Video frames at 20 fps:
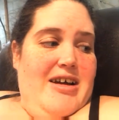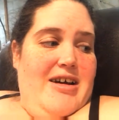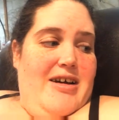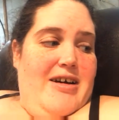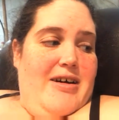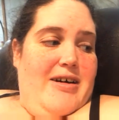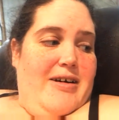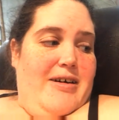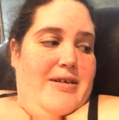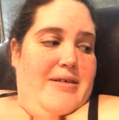
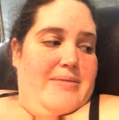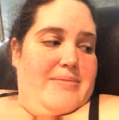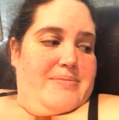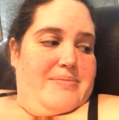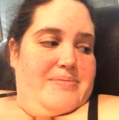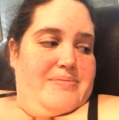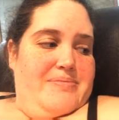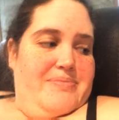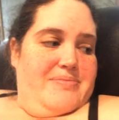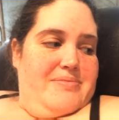um,
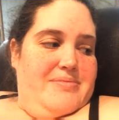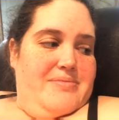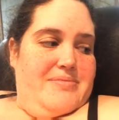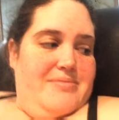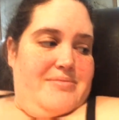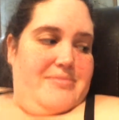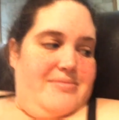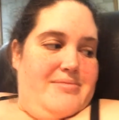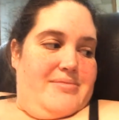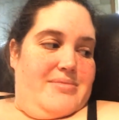
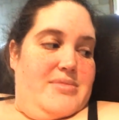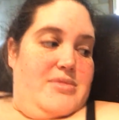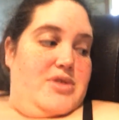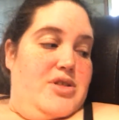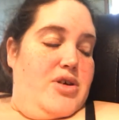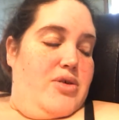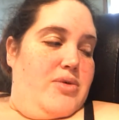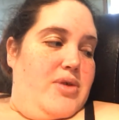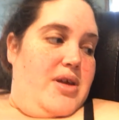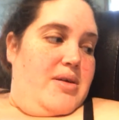
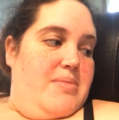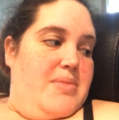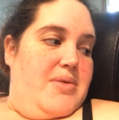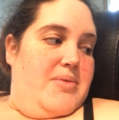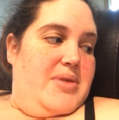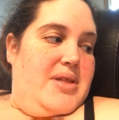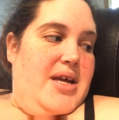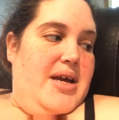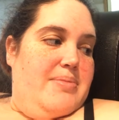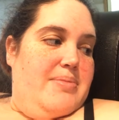don't hit me
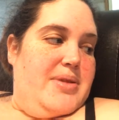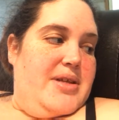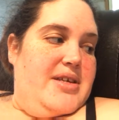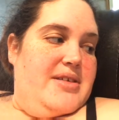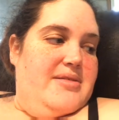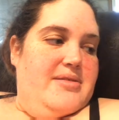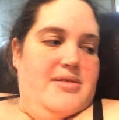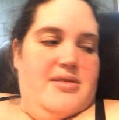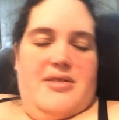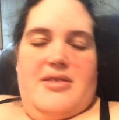with
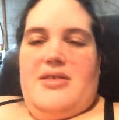please.